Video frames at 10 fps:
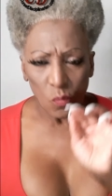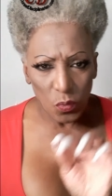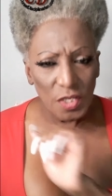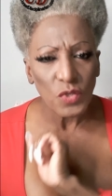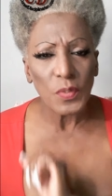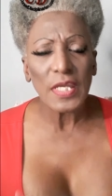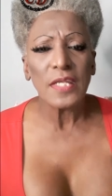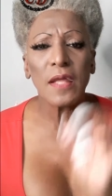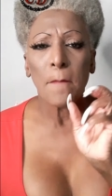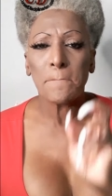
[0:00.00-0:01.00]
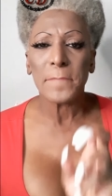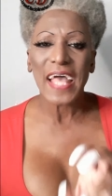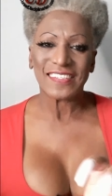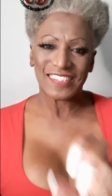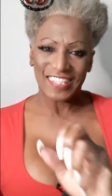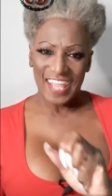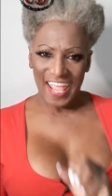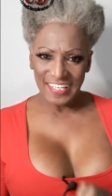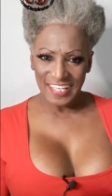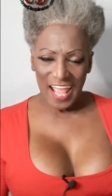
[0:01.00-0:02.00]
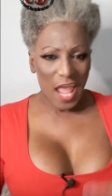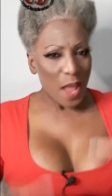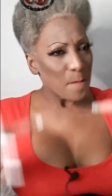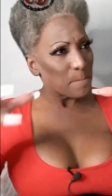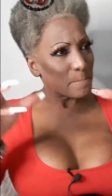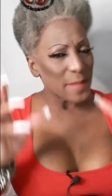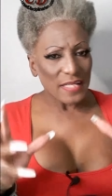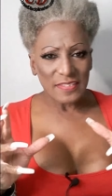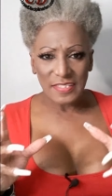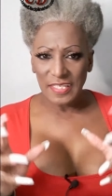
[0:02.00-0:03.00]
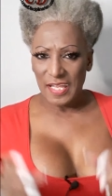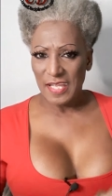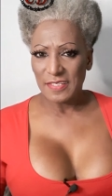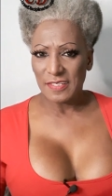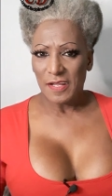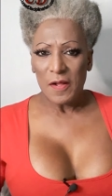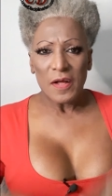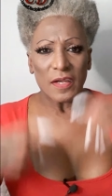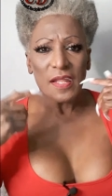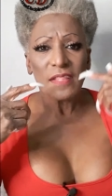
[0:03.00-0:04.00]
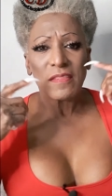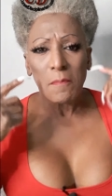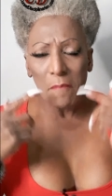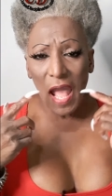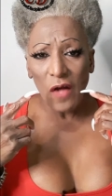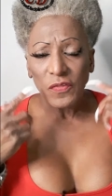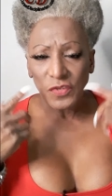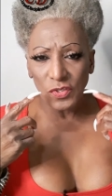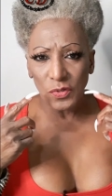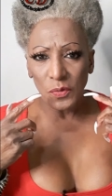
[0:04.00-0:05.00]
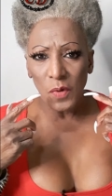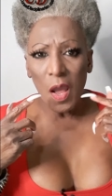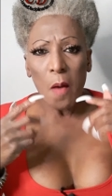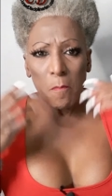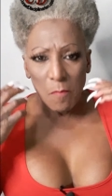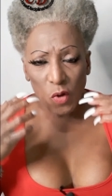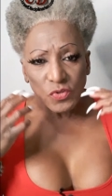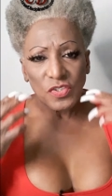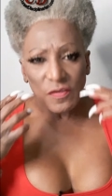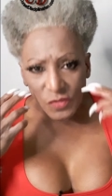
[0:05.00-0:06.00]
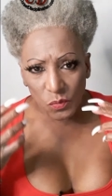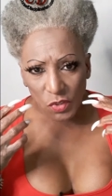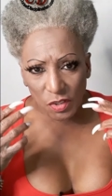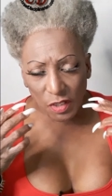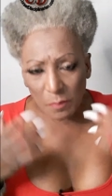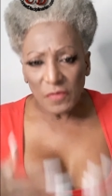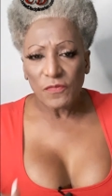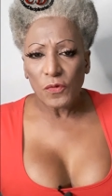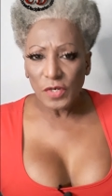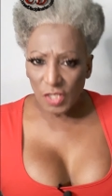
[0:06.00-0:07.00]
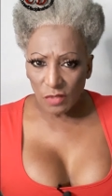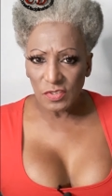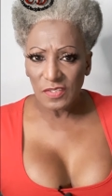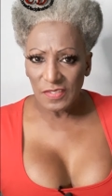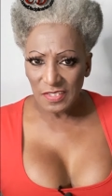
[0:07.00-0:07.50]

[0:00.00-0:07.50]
When you eat, masticate. Masticate Let the mouth do most of the work before it goes to the